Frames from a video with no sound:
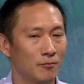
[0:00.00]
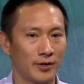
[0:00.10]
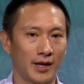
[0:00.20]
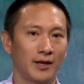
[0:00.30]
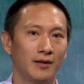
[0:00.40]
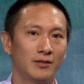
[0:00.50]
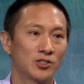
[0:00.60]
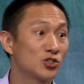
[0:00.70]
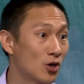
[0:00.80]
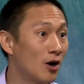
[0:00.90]
when I
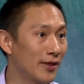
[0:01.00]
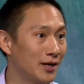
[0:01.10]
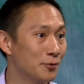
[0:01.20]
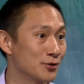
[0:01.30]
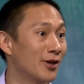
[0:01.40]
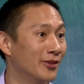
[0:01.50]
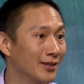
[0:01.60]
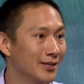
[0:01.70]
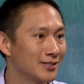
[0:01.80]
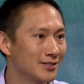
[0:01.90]
saw that it was on the
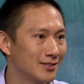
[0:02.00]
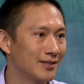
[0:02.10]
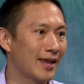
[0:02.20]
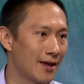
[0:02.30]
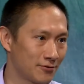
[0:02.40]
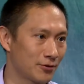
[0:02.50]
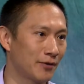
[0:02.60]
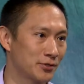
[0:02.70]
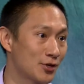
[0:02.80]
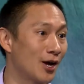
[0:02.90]
list after I
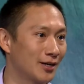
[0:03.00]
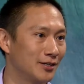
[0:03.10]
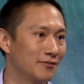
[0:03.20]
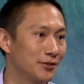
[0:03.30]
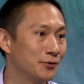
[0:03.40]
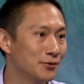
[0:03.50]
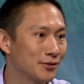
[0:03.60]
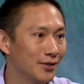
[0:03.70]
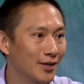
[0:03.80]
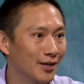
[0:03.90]
was talking to FUSE.
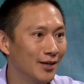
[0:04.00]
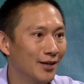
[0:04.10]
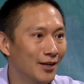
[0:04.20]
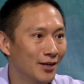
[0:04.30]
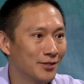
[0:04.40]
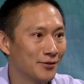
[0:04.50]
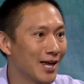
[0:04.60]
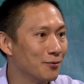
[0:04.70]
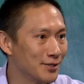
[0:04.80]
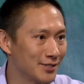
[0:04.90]
So
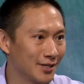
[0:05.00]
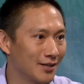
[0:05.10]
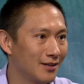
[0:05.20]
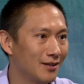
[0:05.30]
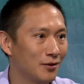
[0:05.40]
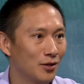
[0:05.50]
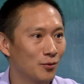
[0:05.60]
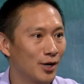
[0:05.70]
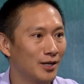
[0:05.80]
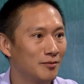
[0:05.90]
that was the, the
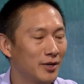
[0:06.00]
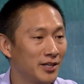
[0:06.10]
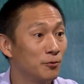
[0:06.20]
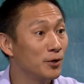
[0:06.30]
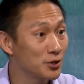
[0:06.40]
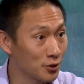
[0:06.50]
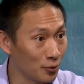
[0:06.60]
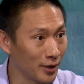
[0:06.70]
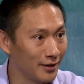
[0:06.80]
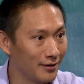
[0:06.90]
one. But the original
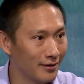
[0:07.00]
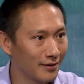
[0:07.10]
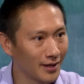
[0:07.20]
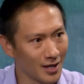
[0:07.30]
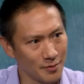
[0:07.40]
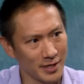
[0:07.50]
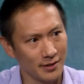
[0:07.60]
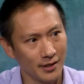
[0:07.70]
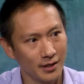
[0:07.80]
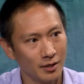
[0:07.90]
one that got me
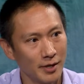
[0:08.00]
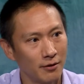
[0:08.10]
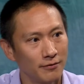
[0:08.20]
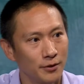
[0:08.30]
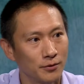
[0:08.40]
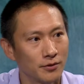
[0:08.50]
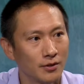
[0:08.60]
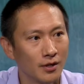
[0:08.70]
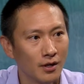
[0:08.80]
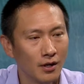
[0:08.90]
thinking about FUSE
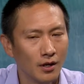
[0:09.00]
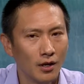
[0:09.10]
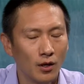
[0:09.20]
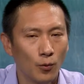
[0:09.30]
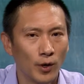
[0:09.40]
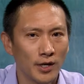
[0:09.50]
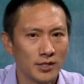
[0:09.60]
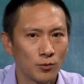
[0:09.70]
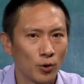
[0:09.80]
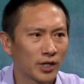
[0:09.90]

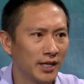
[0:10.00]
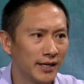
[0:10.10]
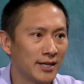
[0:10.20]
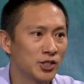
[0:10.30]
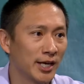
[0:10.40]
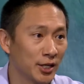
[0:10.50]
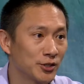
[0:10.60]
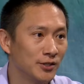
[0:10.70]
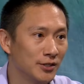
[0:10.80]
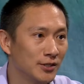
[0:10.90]
was working in
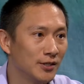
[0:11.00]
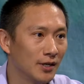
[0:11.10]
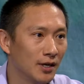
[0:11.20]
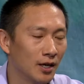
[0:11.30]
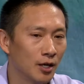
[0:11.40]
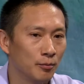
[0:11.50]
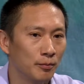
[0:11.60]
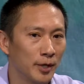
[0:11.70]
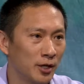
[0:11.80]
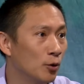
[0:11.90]
education um,
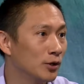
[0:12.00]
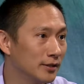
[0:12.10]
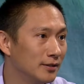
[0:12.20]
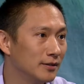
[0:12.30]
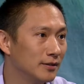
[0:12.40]
in Oakland.